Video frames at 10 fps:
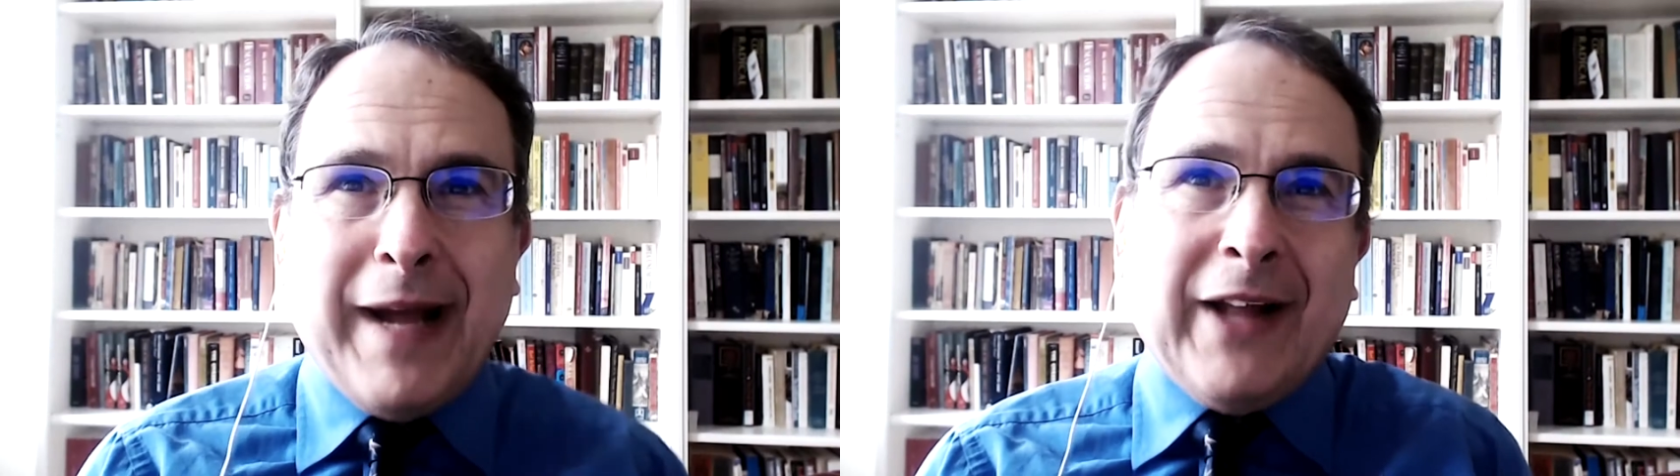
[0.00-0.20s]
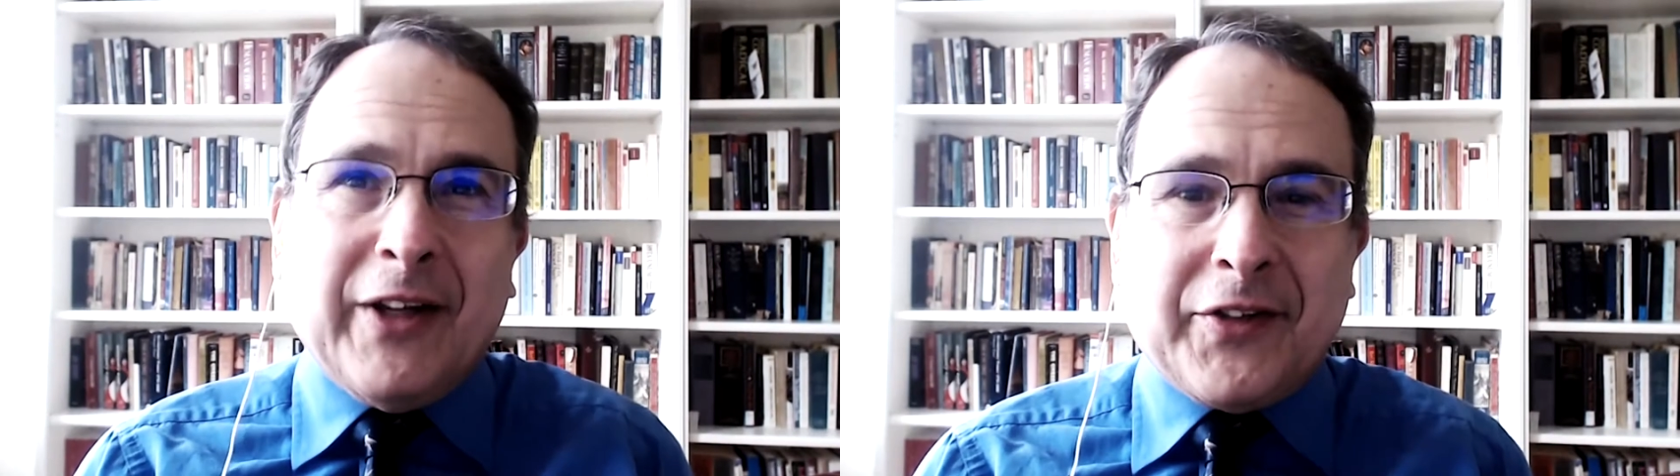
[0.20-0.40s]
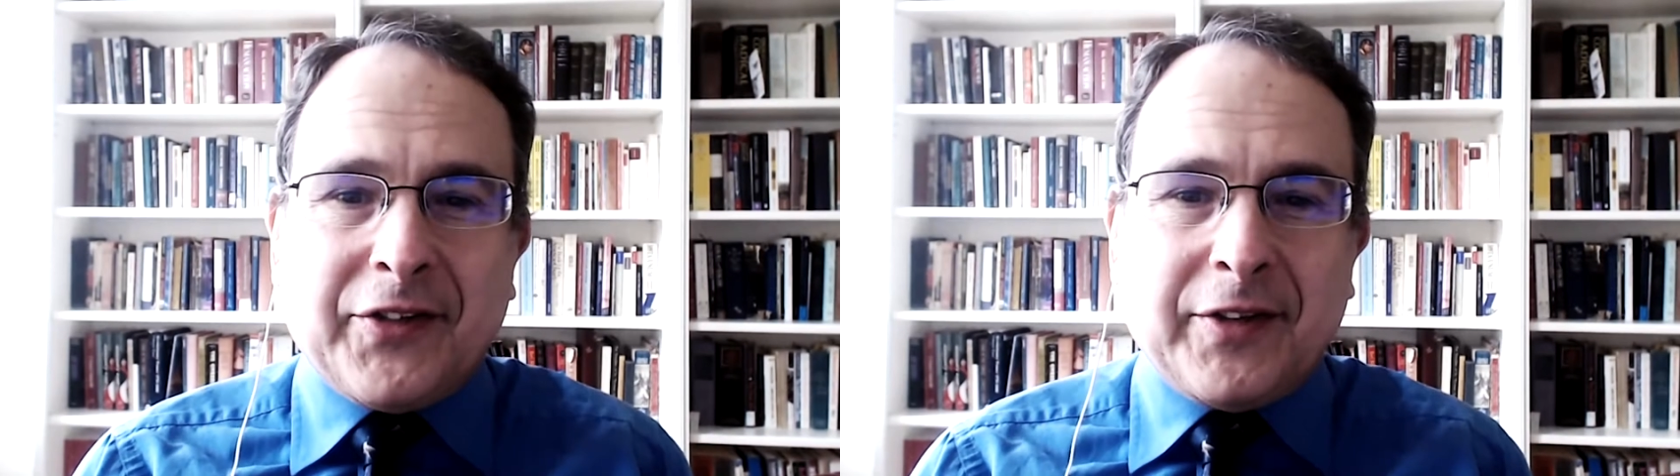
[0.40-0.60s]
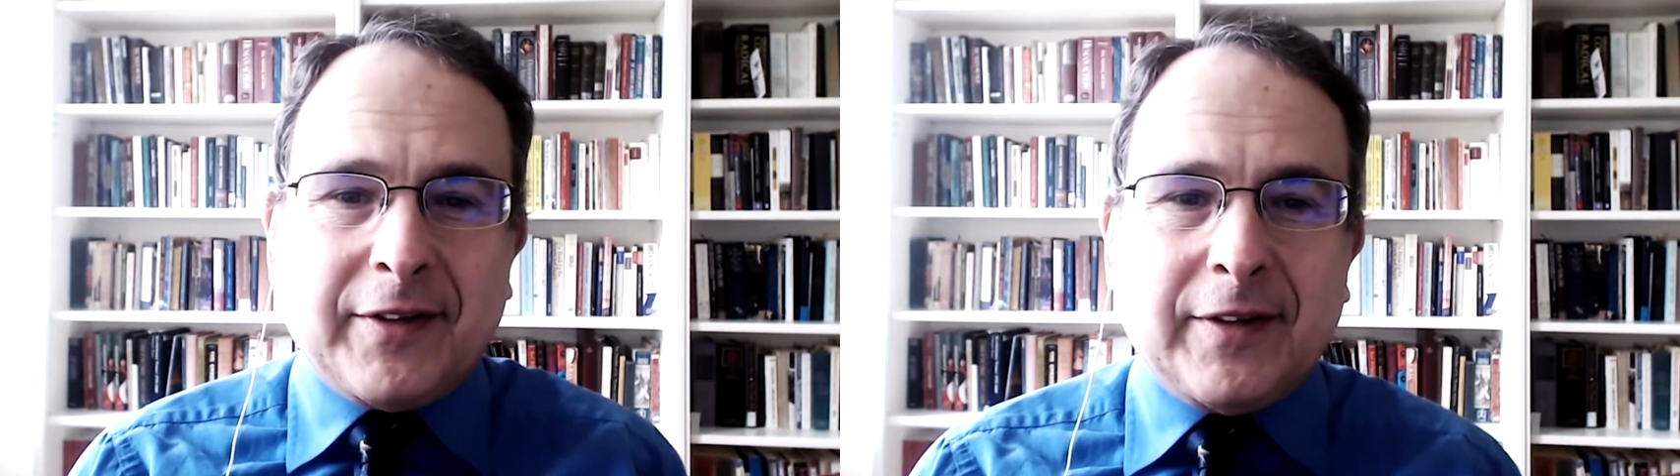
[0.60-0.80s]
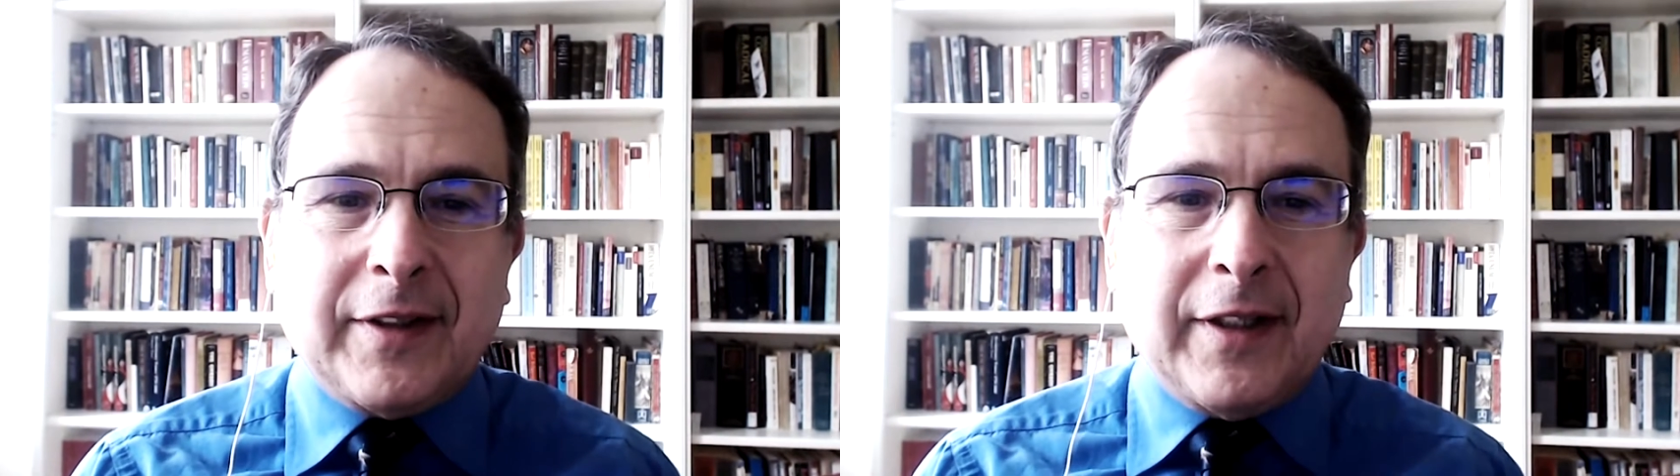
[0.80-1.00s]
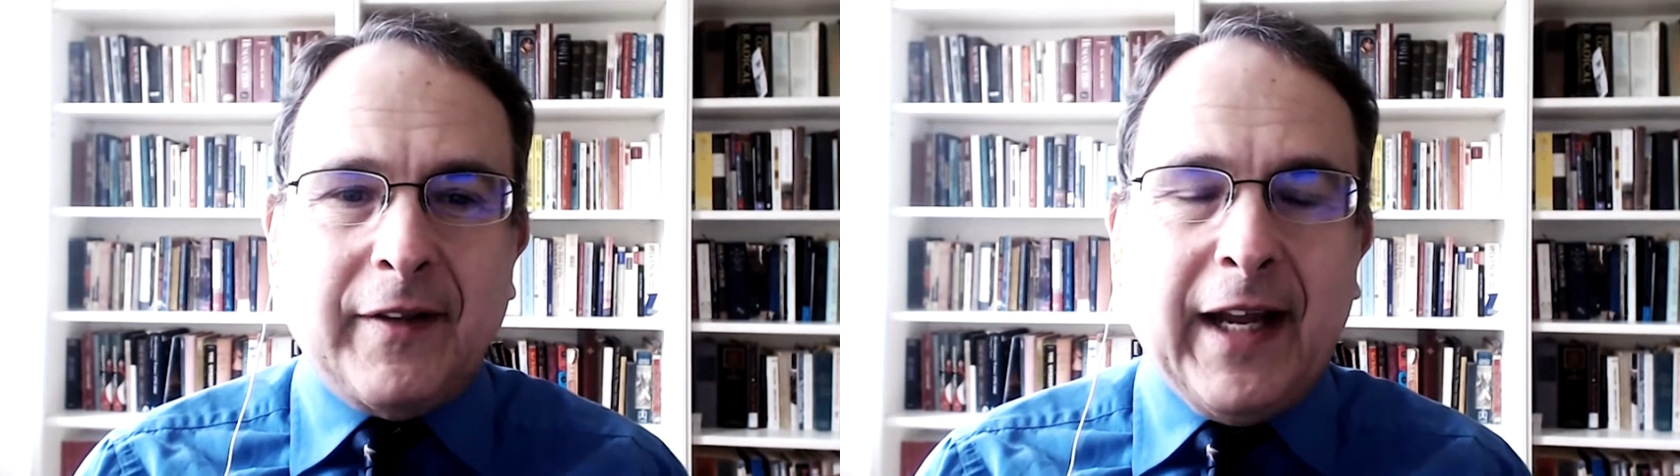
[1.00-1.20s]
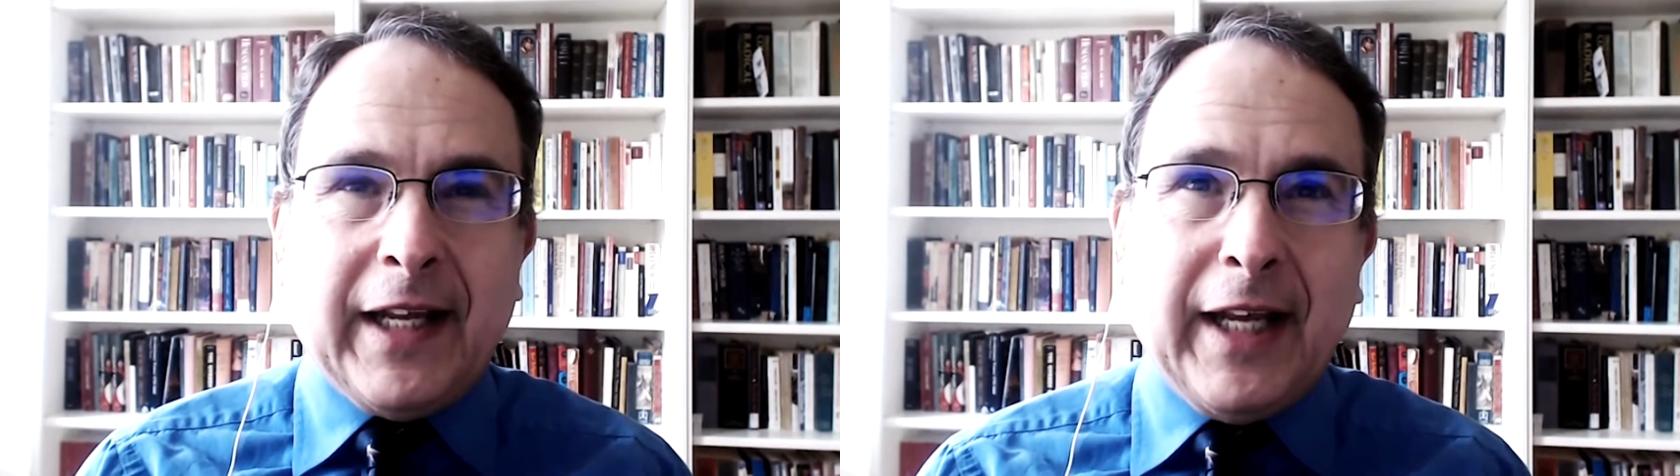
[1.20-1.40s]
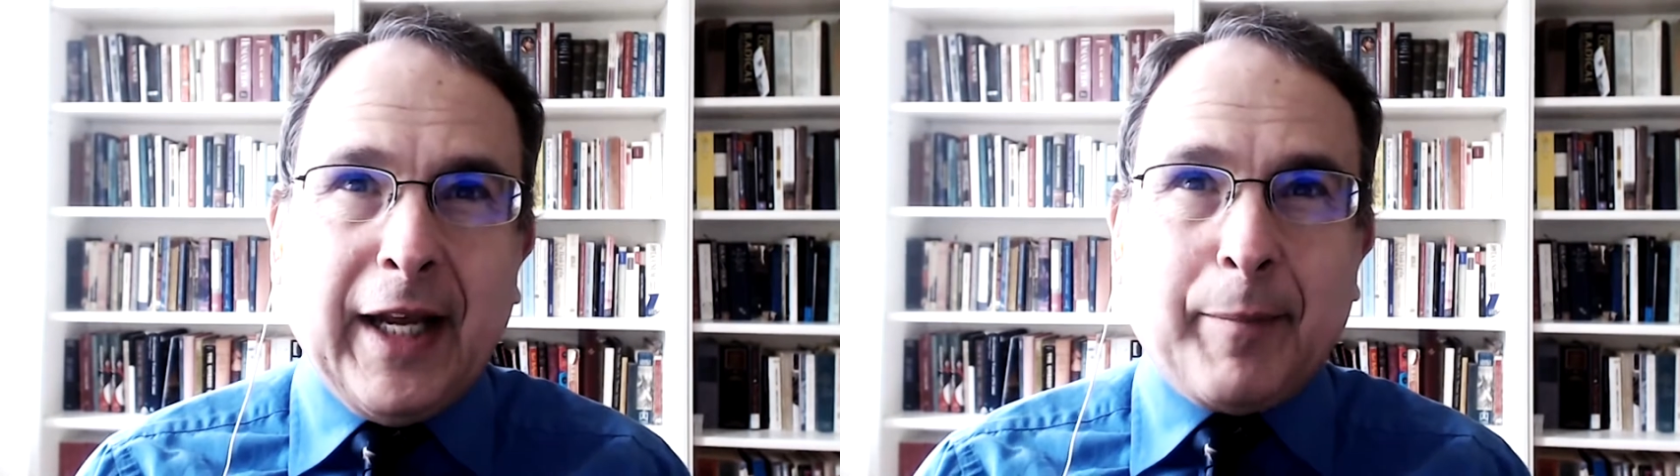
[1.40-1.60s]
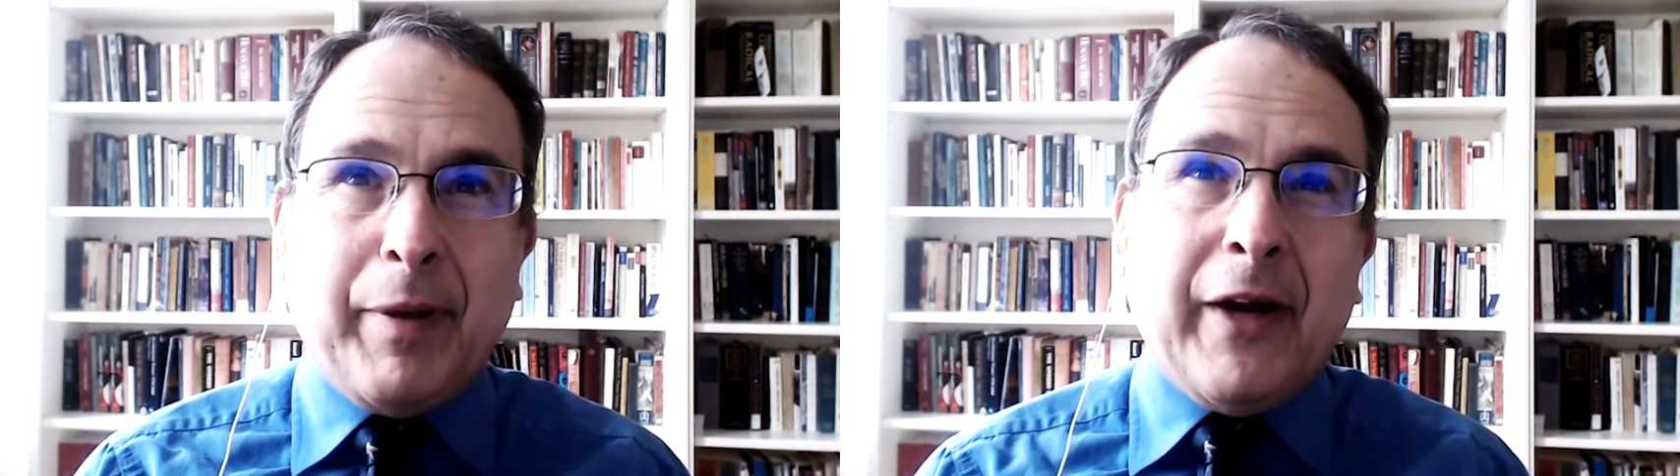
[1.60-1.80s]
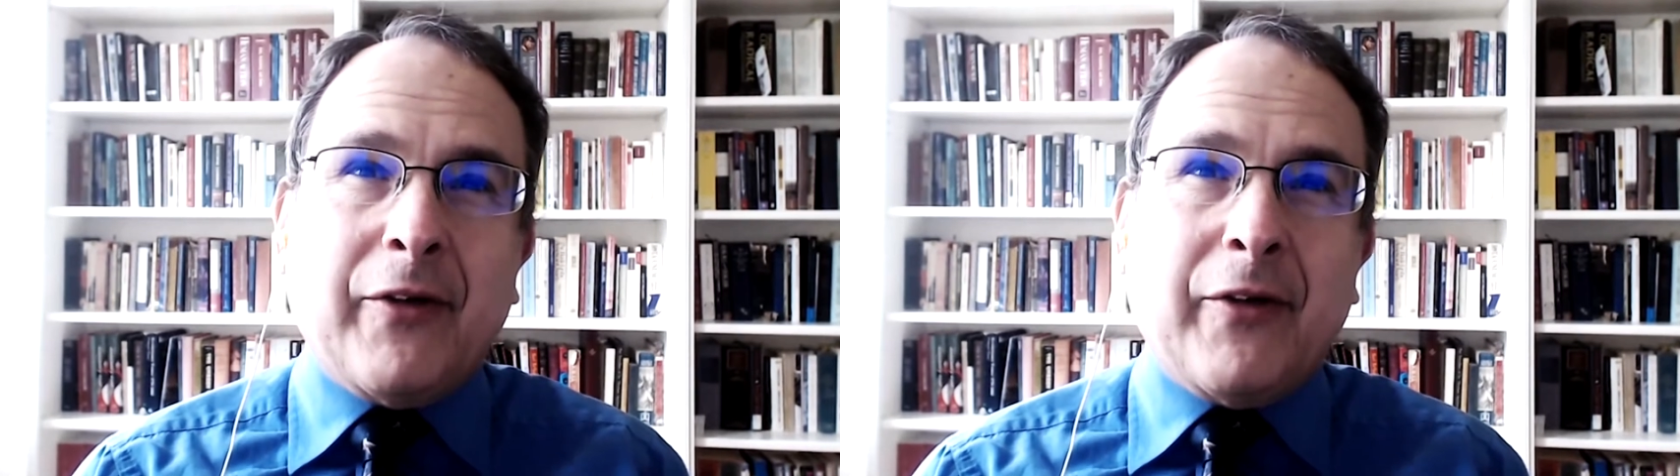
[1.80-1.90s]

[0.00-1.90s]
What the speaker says: Malice. They can't